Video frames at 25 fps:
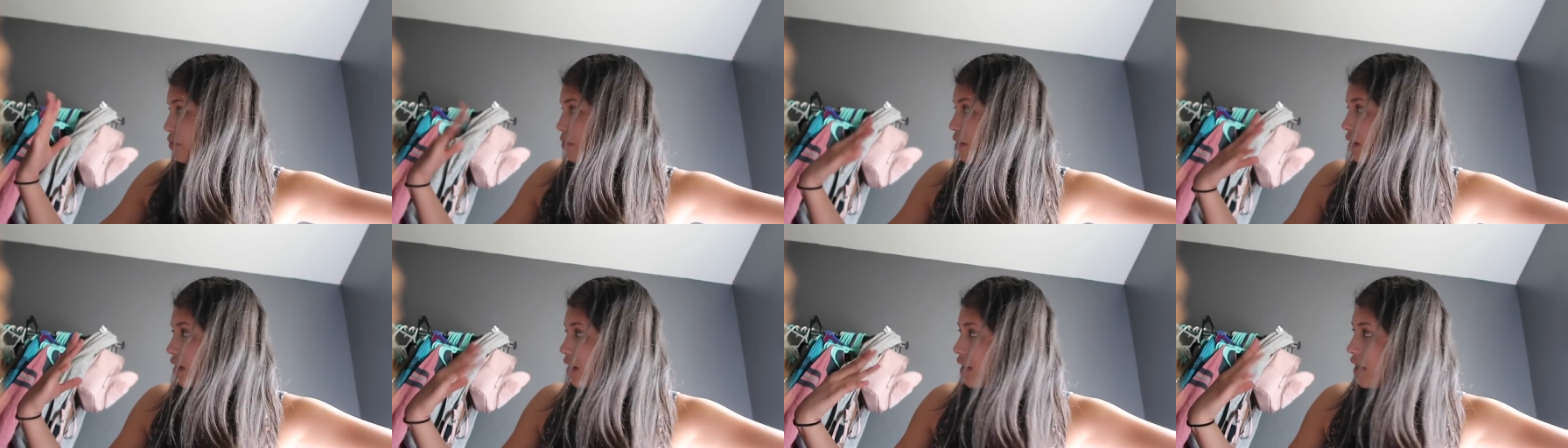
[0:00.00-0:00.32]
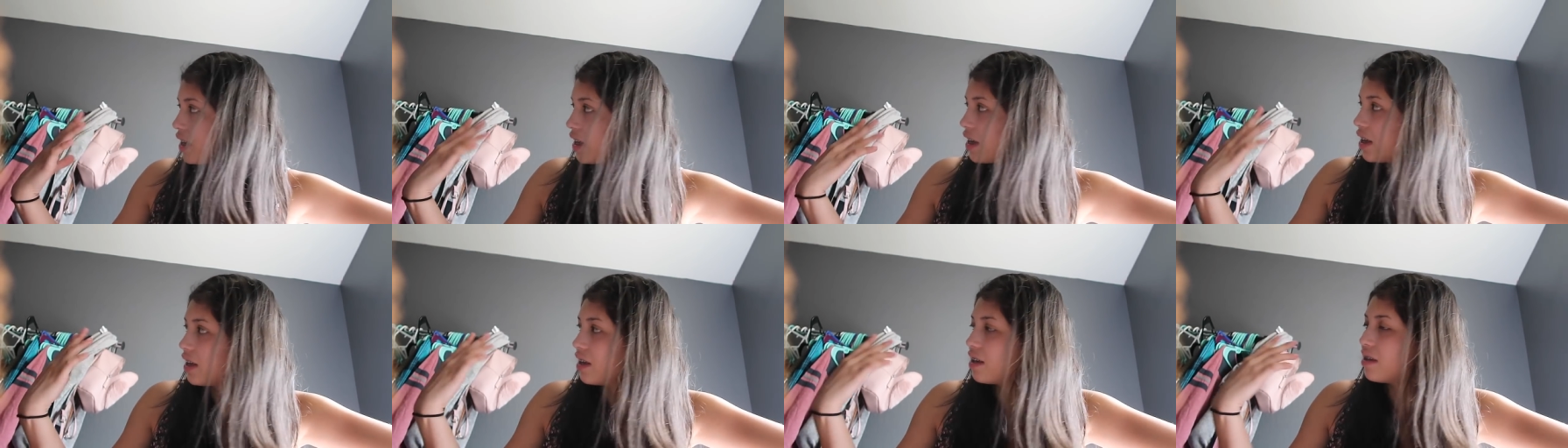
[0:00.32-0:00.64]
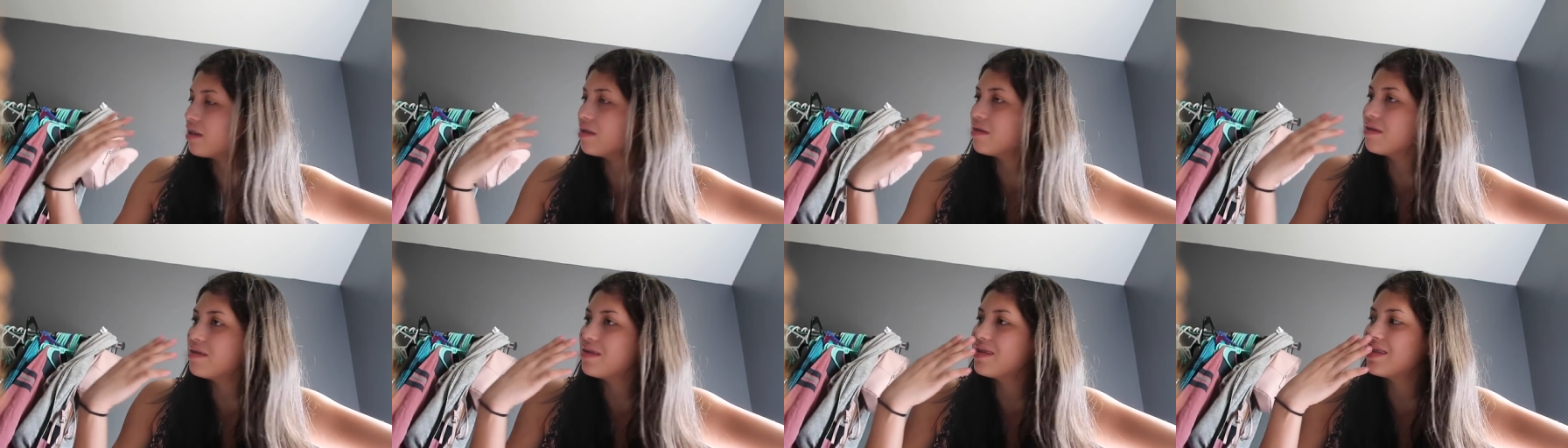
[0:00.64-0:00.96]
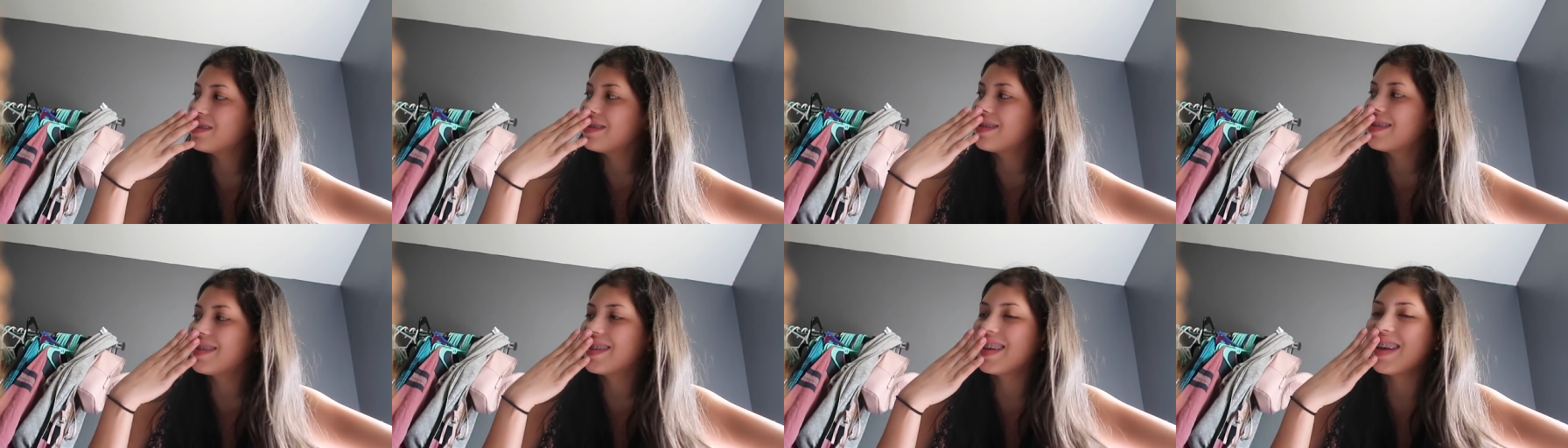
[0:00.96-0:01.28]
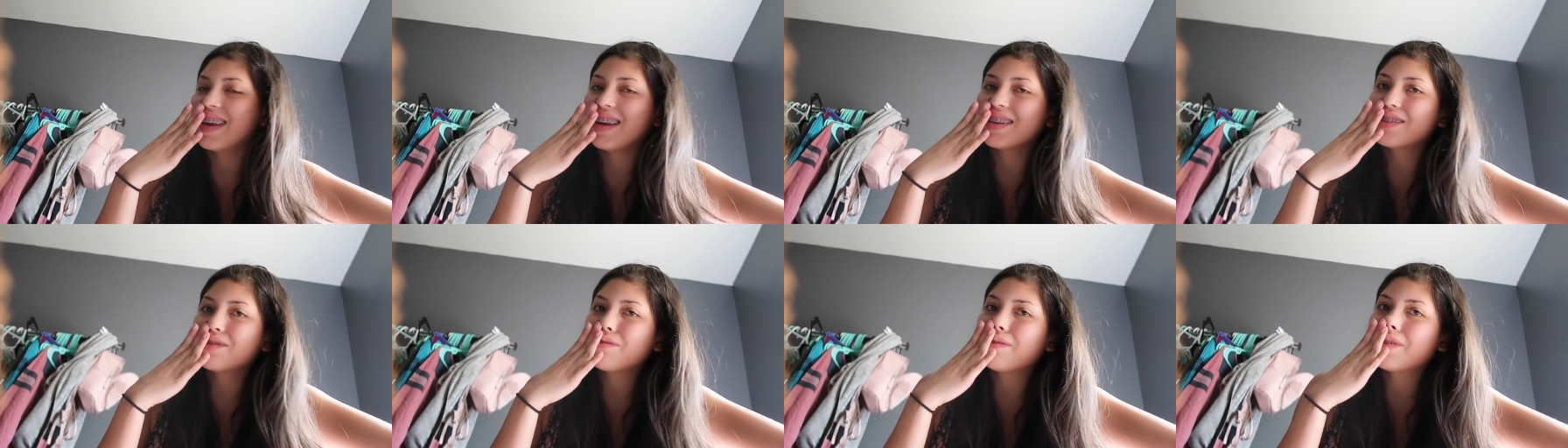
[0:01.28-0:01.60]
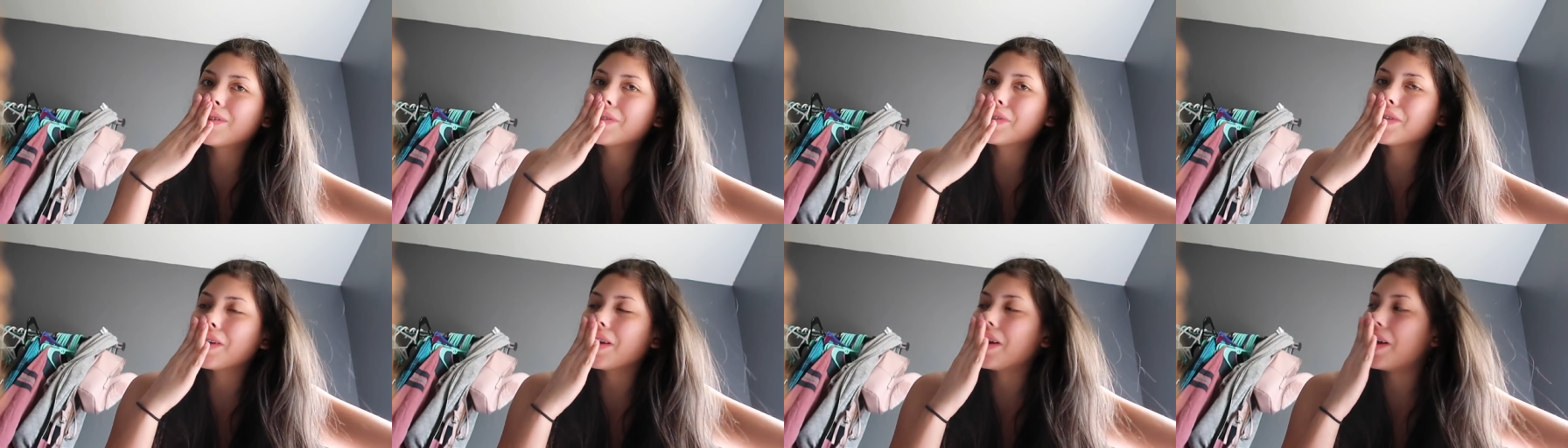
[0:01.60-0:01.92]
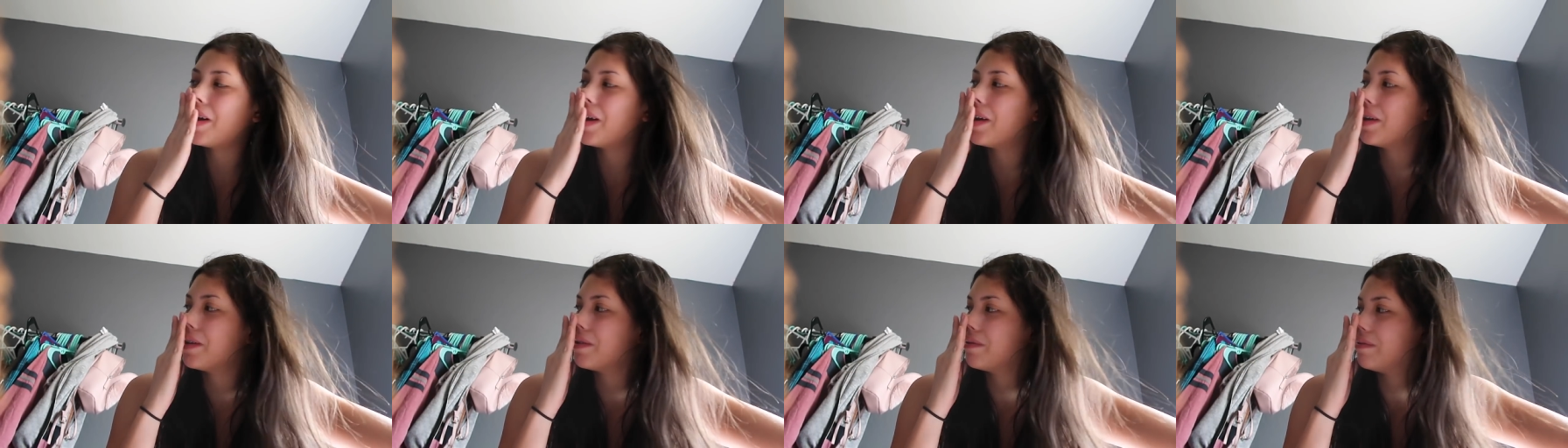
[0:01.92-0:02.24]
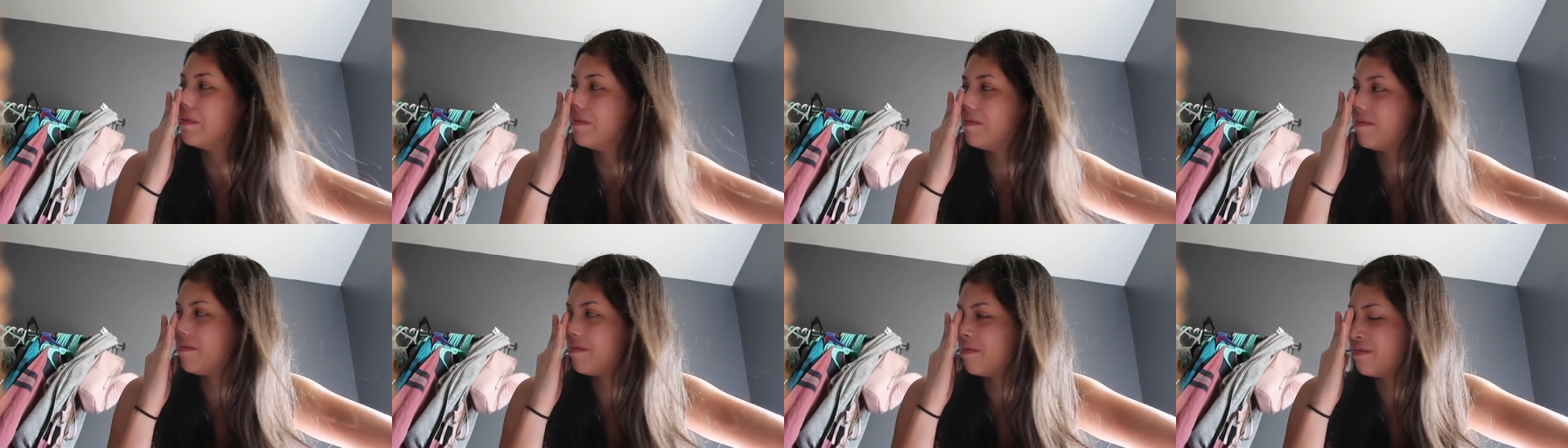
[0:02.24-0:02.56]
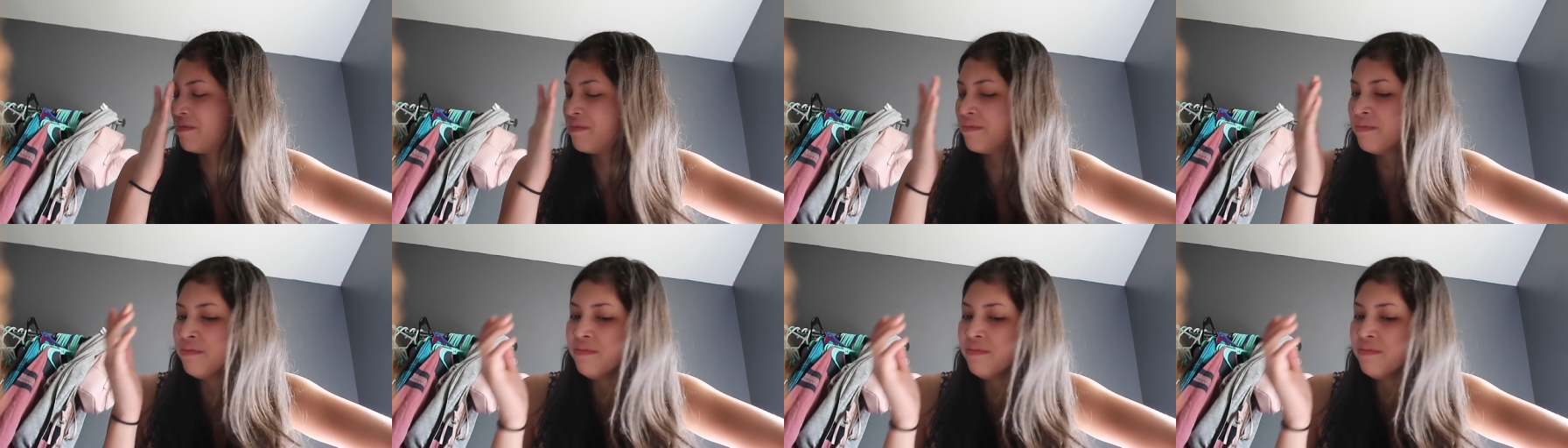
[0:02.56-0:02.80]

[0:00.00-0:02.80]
monkey. He doesn't want to say hi.